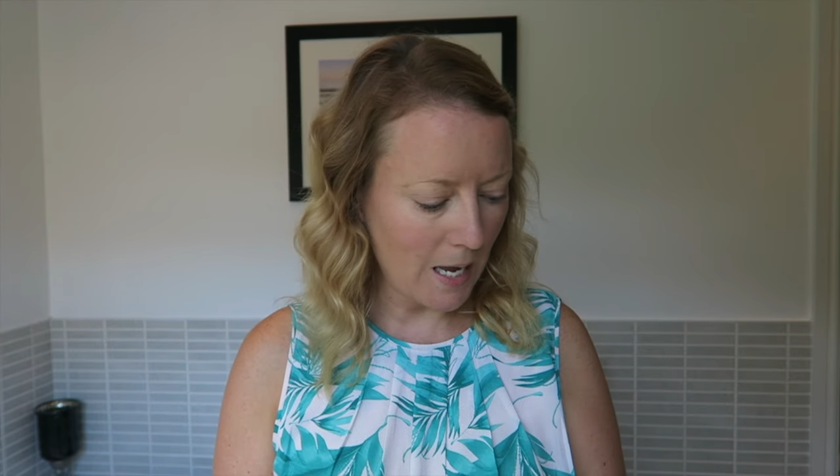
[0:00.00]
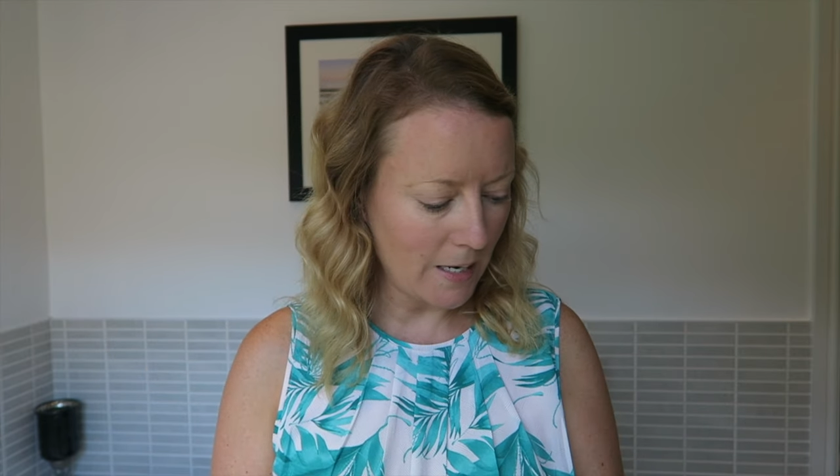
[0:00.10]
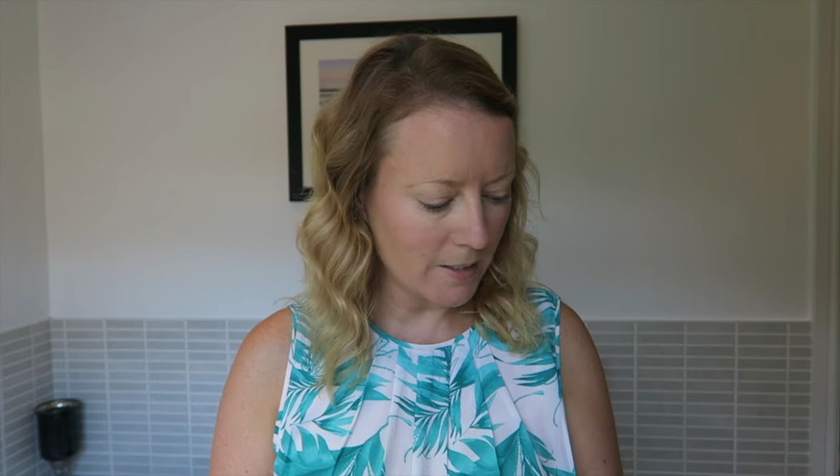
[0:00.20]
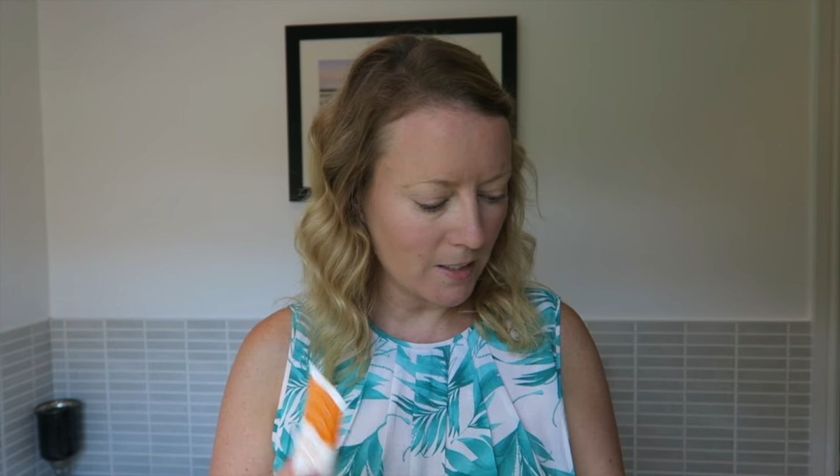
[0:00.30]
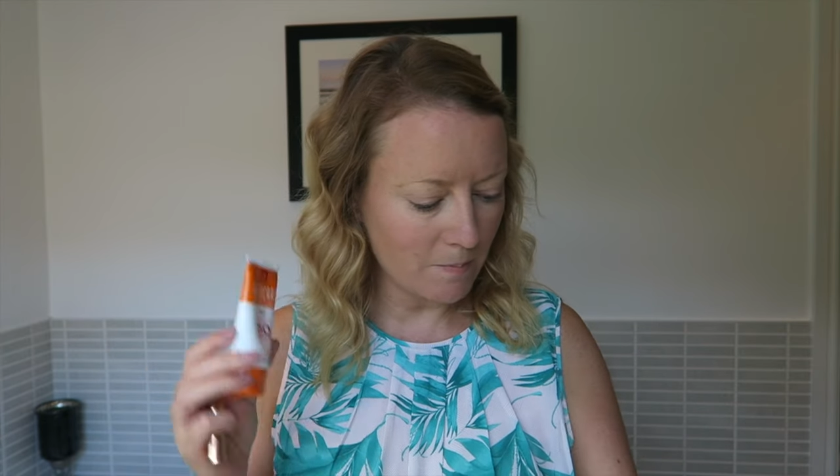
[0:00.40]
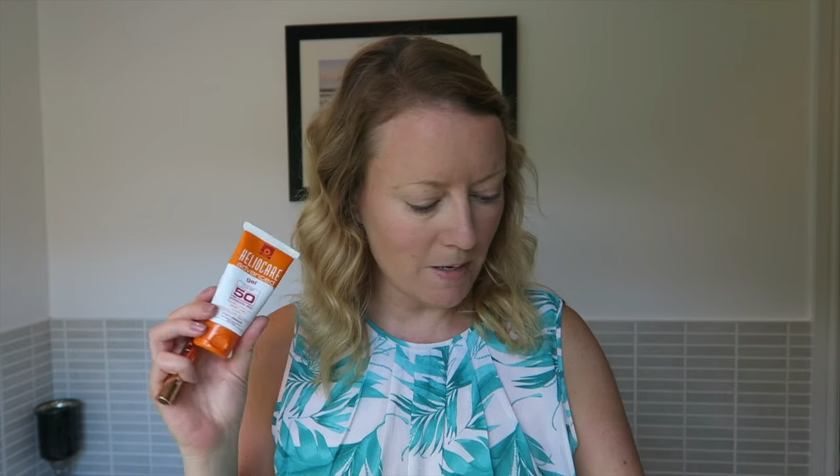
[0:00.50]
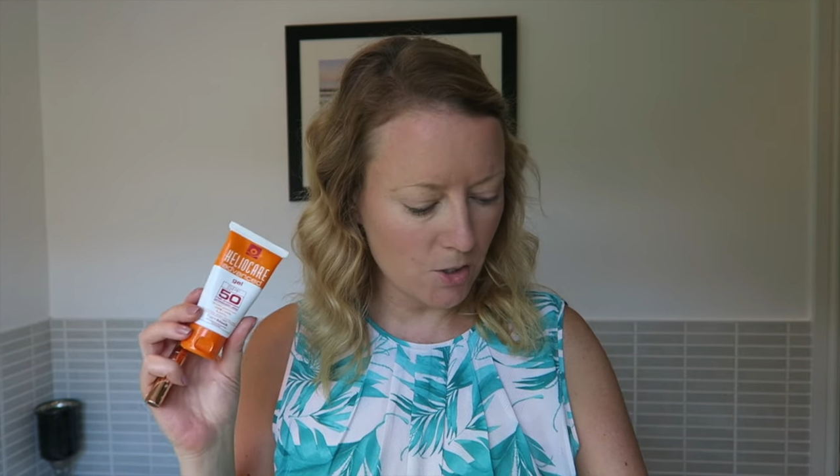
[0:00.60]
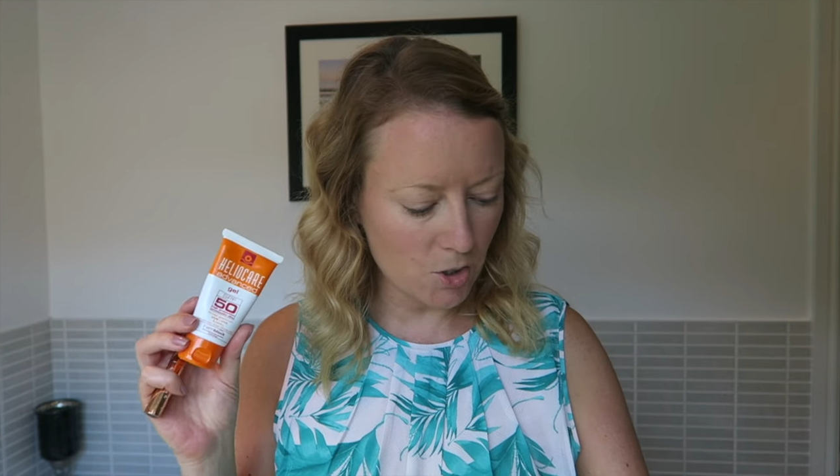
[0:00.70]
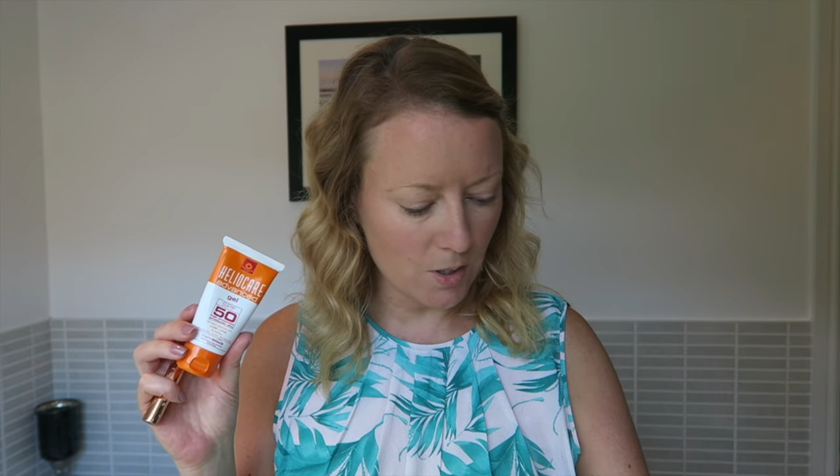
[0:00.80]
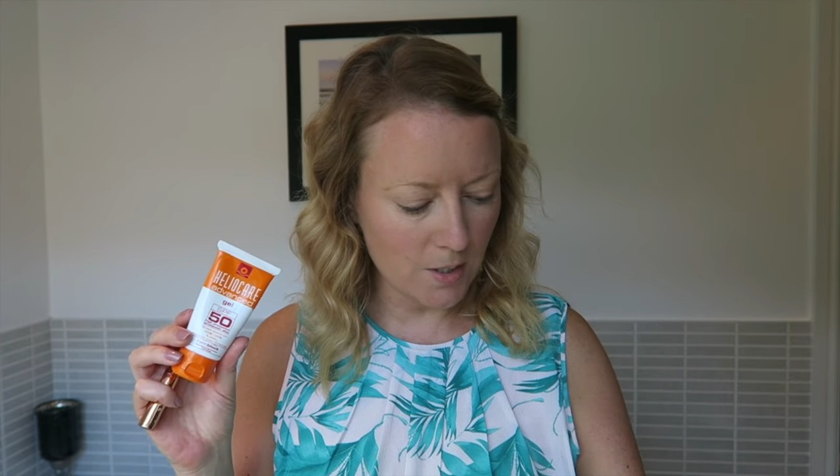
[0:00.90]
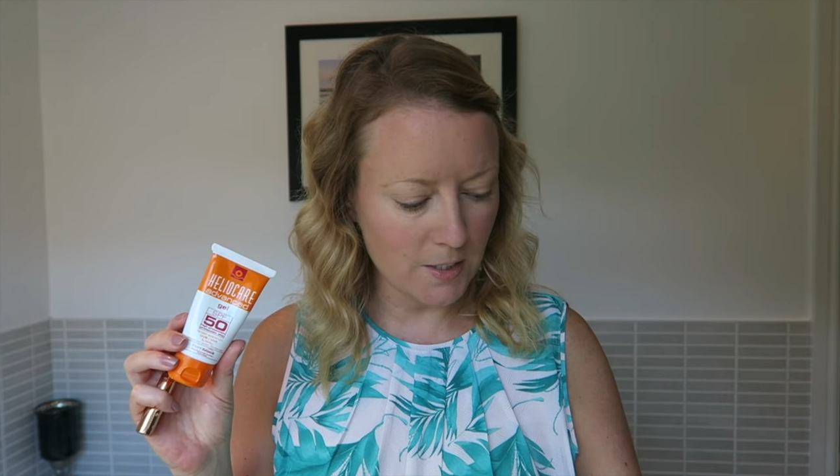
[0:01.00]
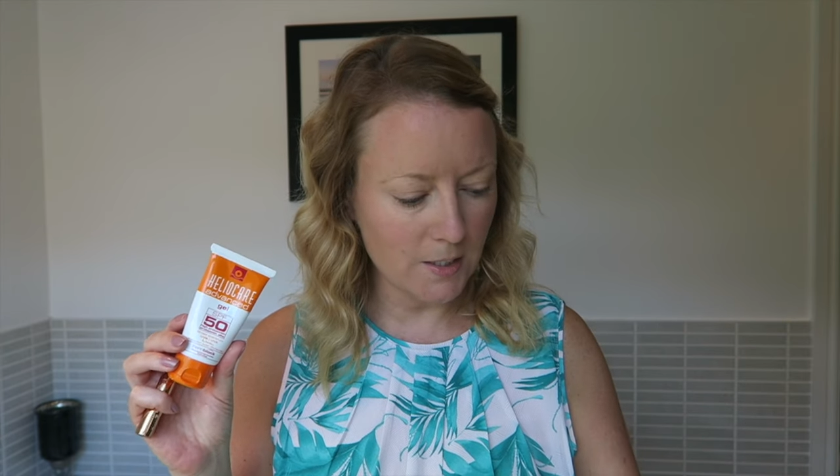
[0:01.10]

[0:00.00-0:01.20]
I didn't mention the